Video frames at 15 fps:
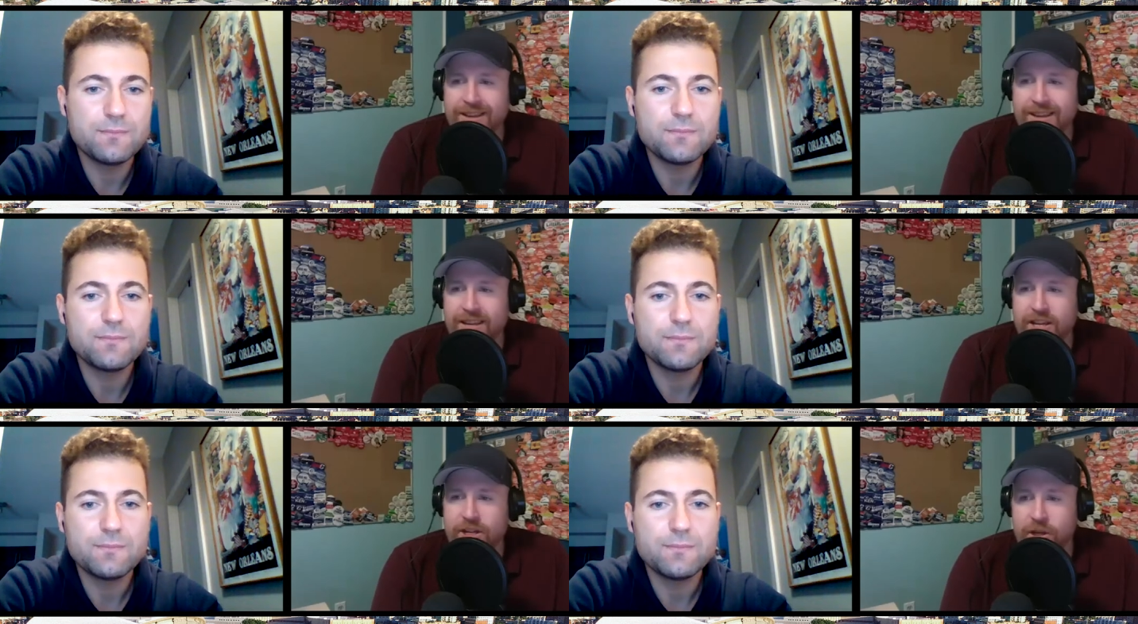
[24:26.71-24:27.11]

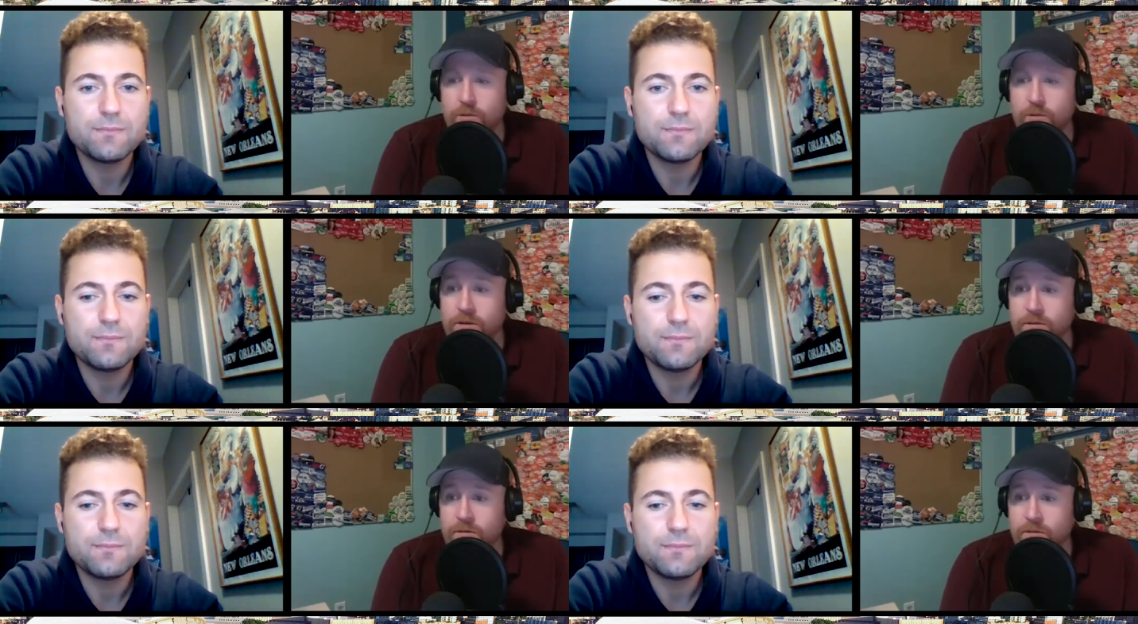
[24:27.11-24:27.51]
Speaker 1: You
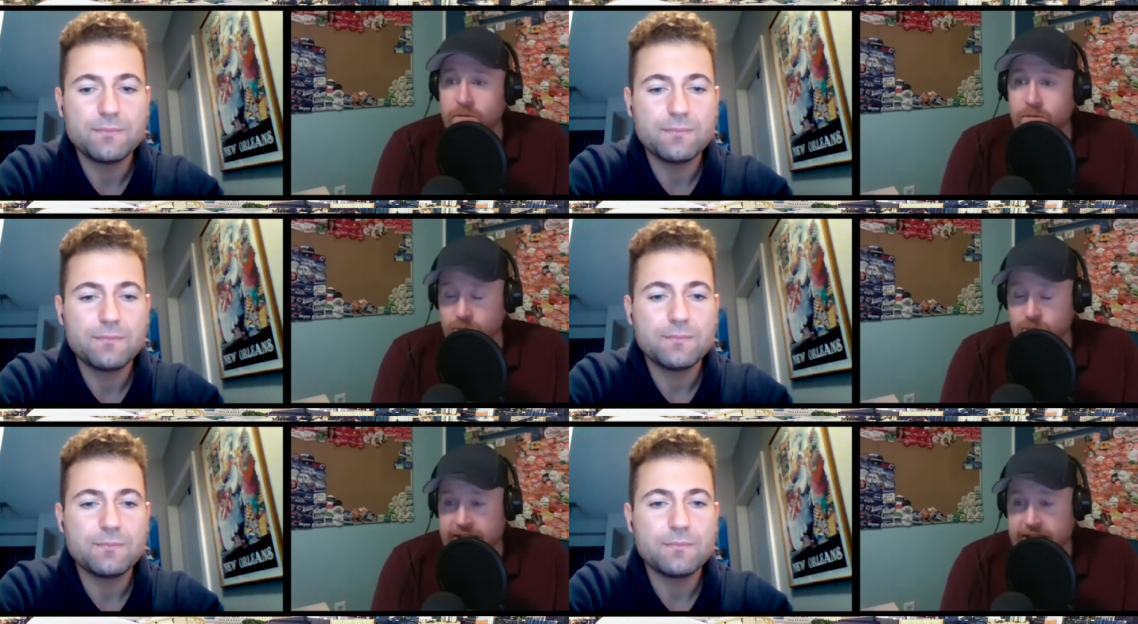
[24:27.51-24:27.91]
will
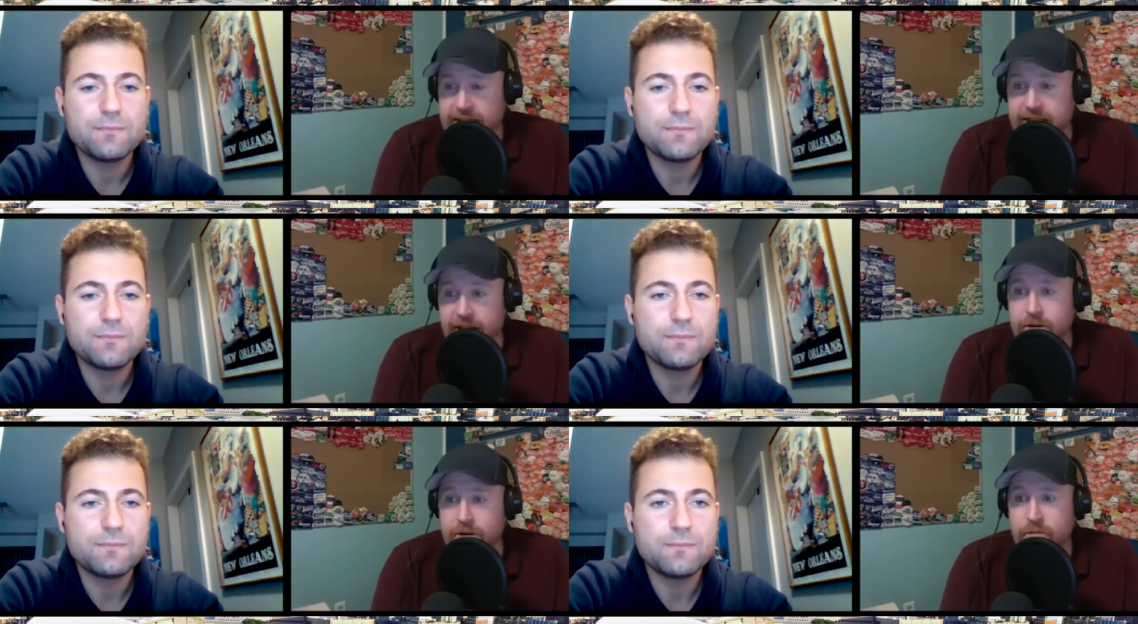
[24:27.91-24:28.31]
be
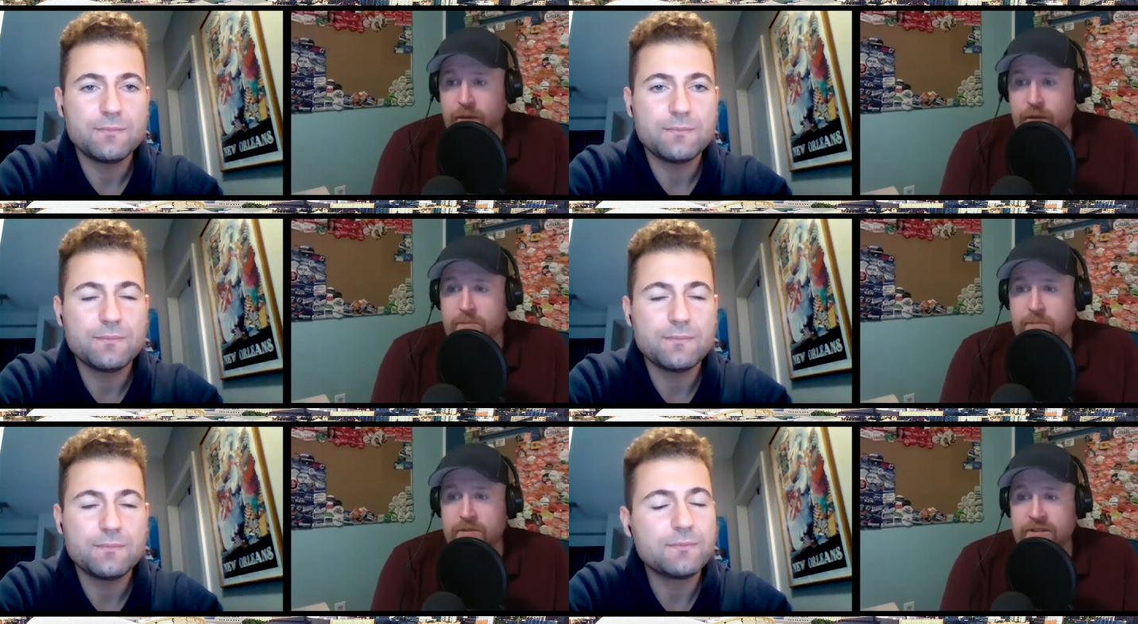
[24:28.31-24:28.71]
there to
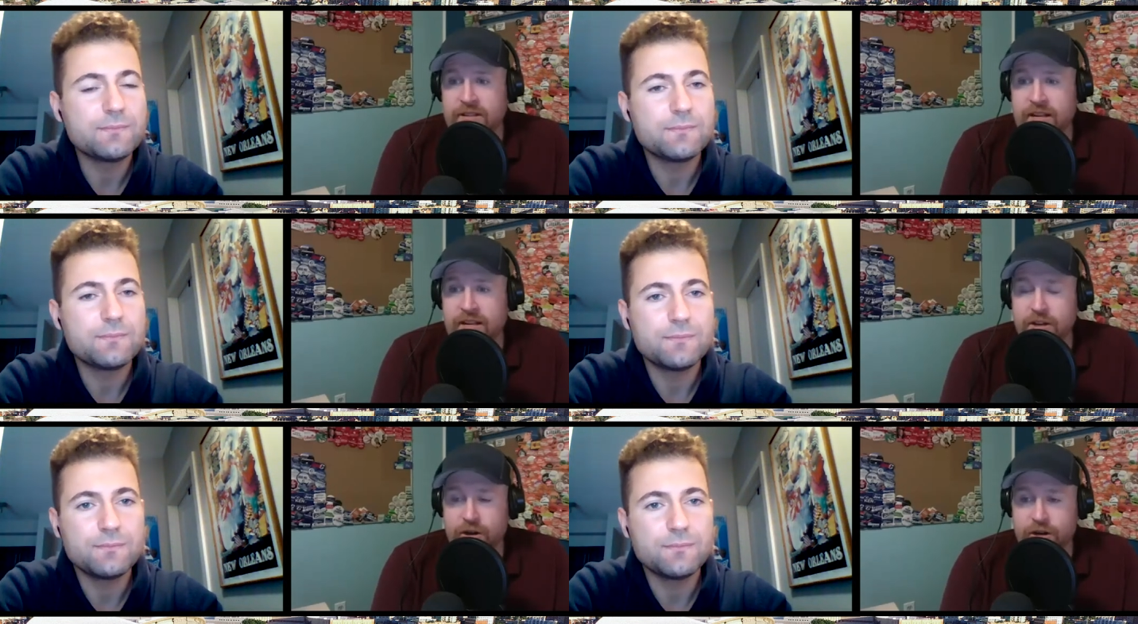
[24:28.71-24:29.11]
represent
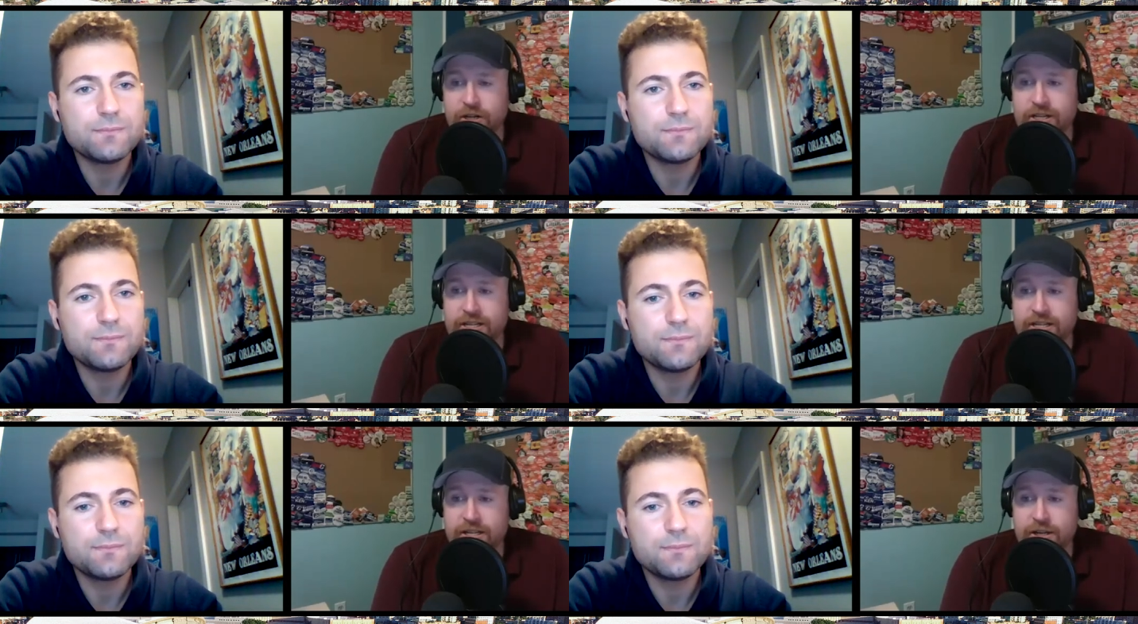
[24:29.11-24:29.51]
your
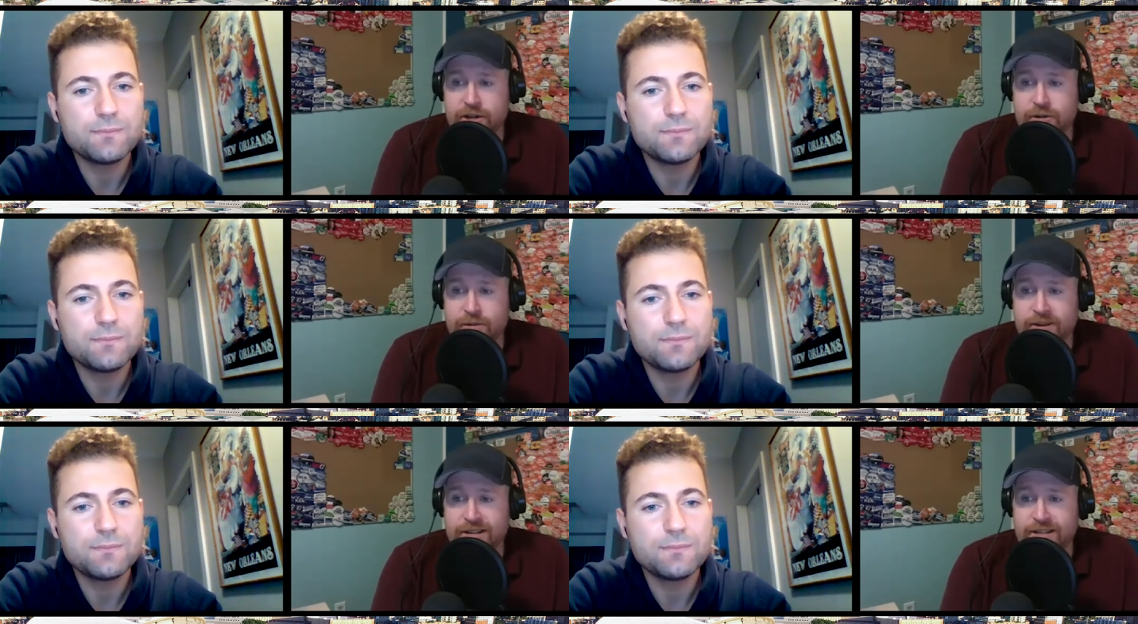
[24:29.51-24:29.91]

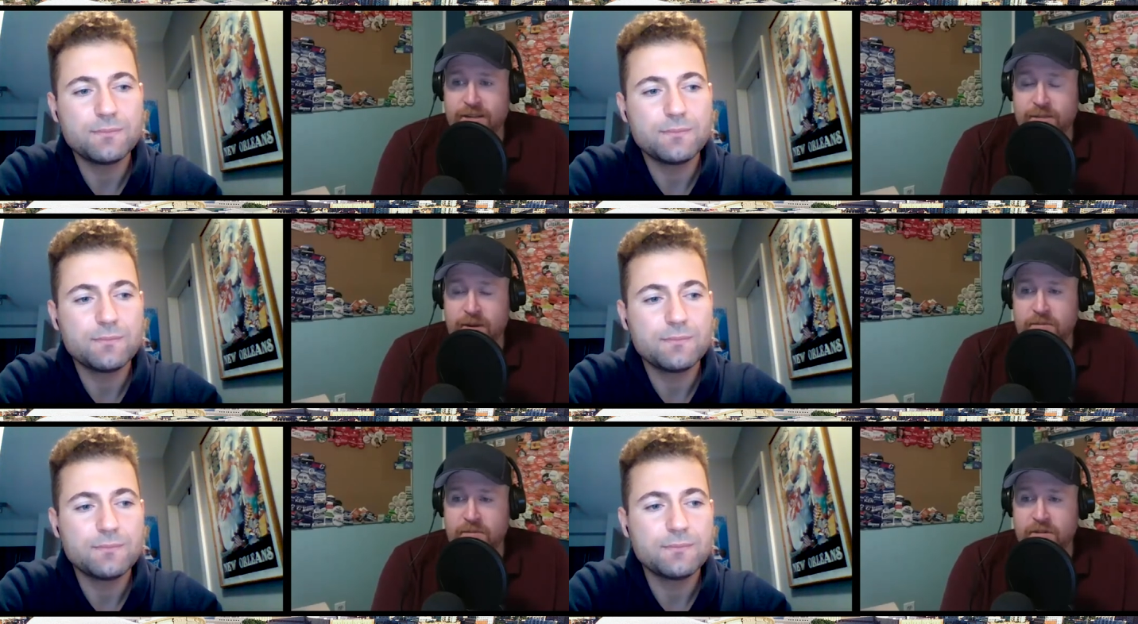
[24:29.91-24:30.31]
constituents, the
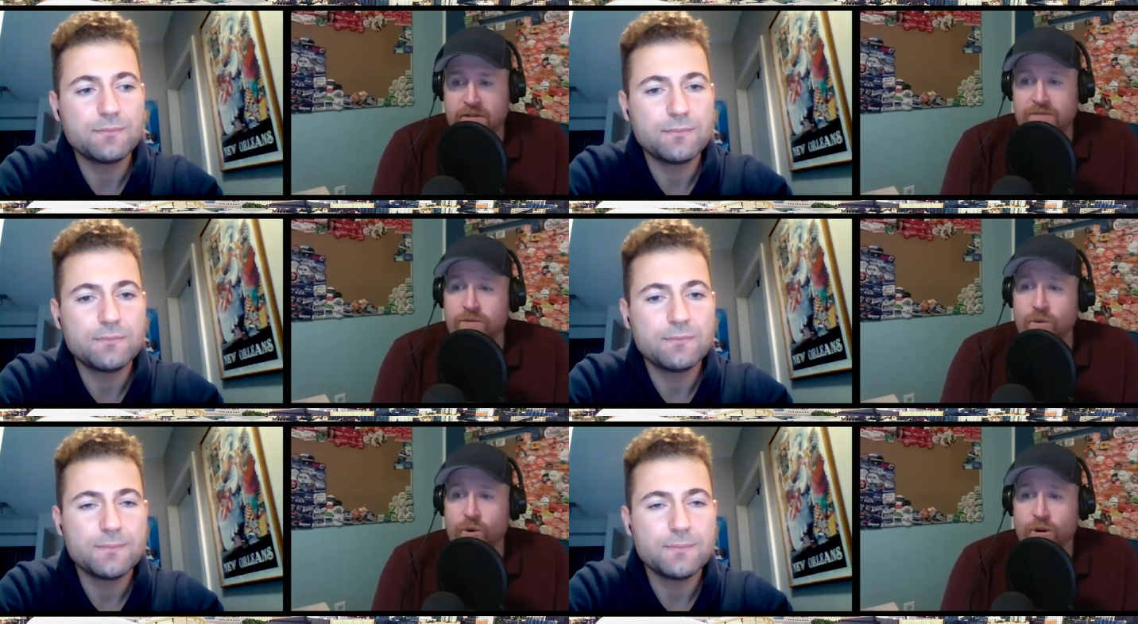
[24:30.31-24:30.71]
people of
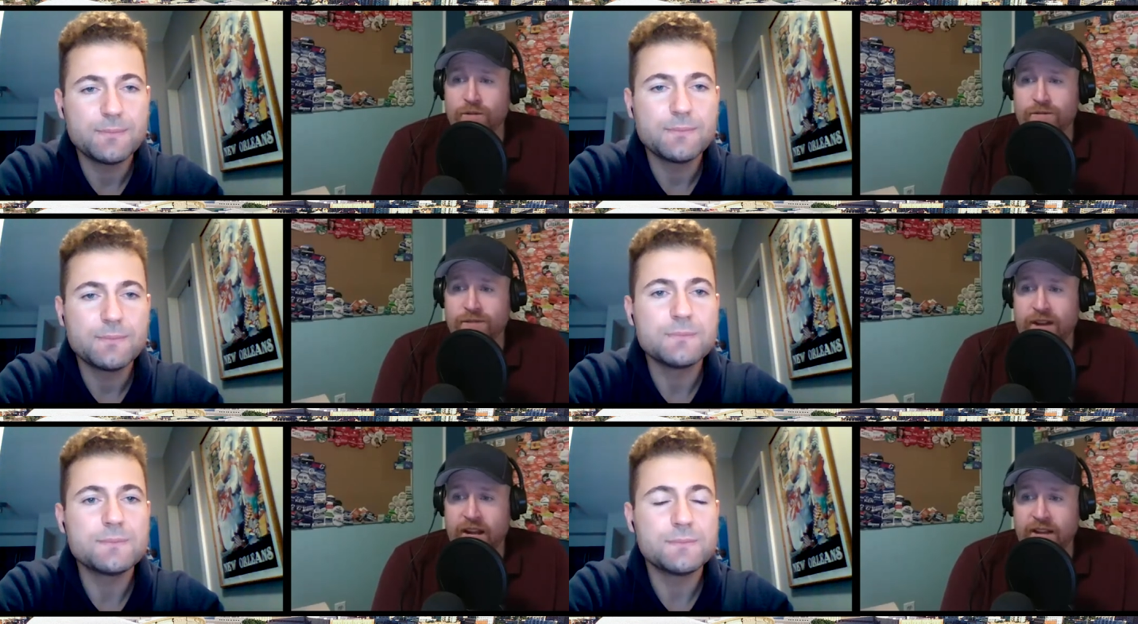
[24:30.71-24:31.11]
Ward
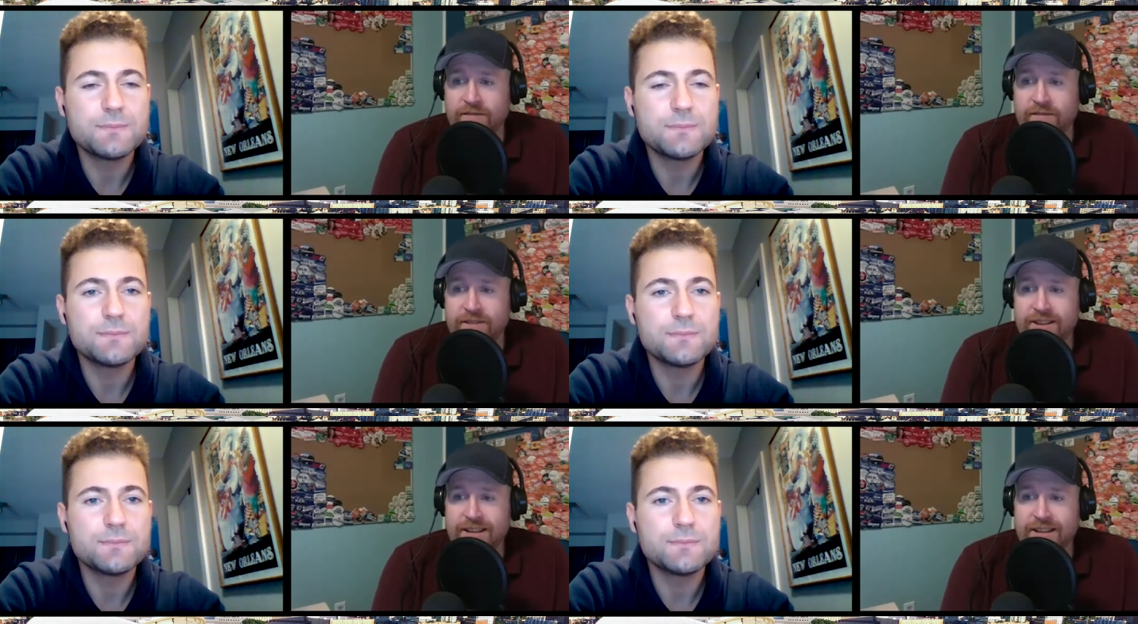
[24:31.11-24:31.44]
five.